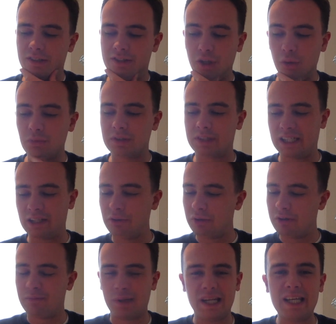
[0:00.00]
Don't think
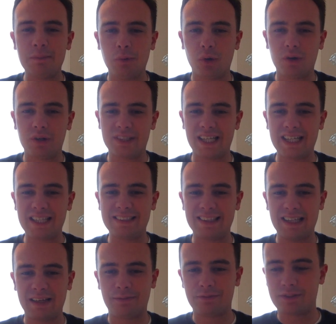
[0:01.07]
we've many more days
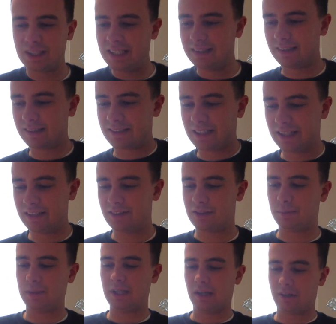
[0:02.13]
left in the tin,
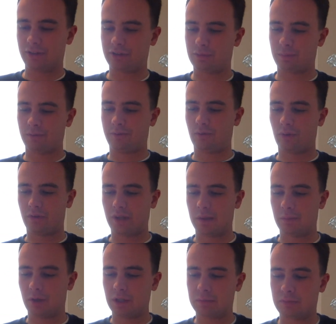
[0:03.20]
to be honest, before they
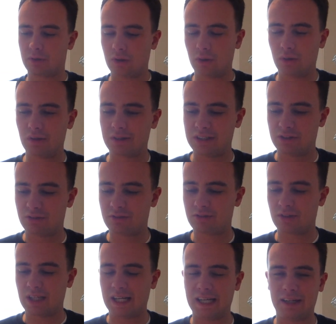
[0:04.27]
might call
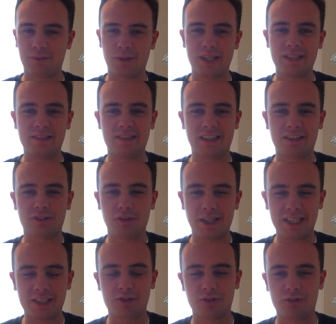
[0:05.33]
this racing. So
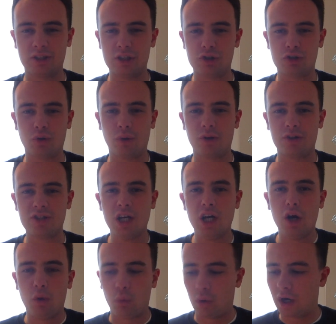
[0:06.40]
let's just enjoy it
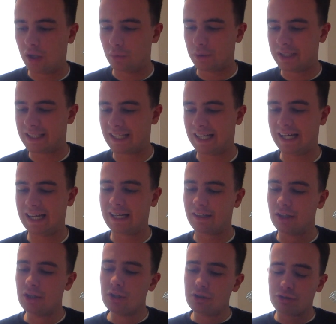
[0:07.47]
while we can.
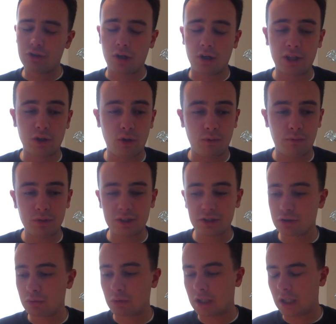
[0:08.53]
Starting off with the
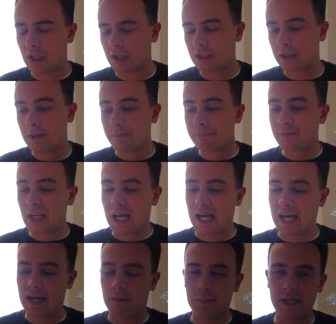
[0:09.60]
2 o'clock
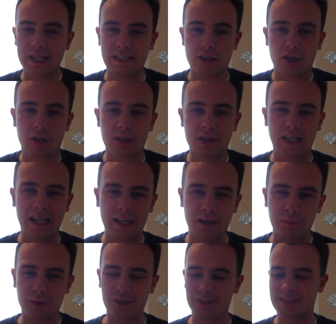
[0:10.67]
maiden hurdle, and
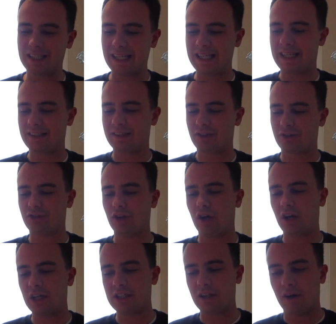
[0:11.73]
I'm going to take the
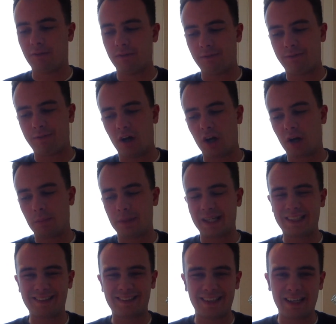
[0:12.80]
side of Far
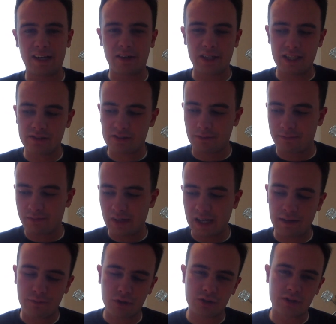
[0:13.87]
Mix here. He is the
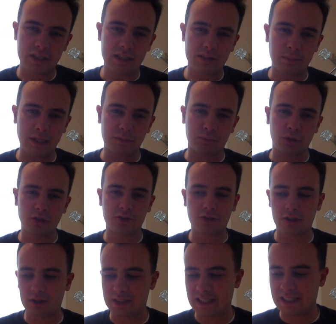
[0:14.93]
favourite. He's best priced
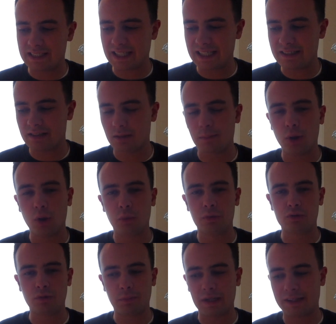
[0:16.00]
13-8 at the
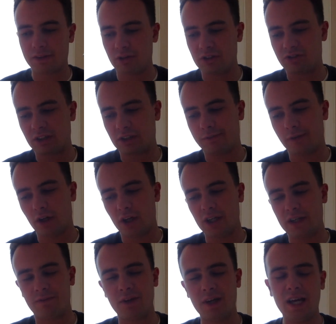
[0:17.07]
moment with
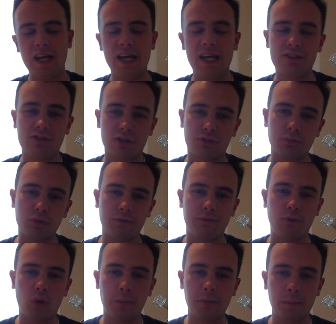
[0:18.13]
Bet365. He's got some good
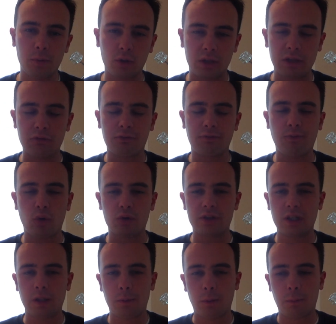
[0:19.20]
form in the book. He was
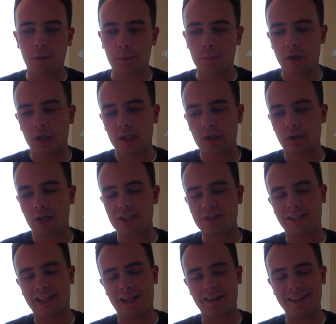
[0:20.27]
fourth in a bumper behind
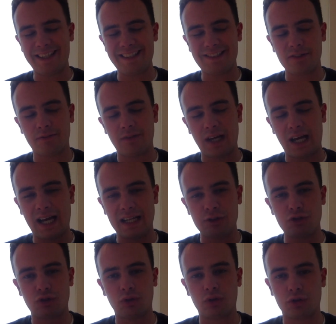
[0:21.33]
Grangeclair Native
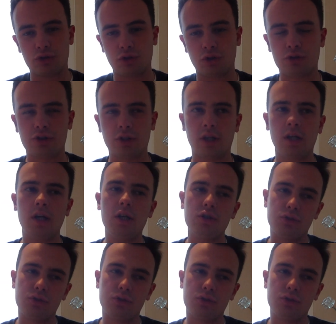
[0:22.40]
and Jungle Junction.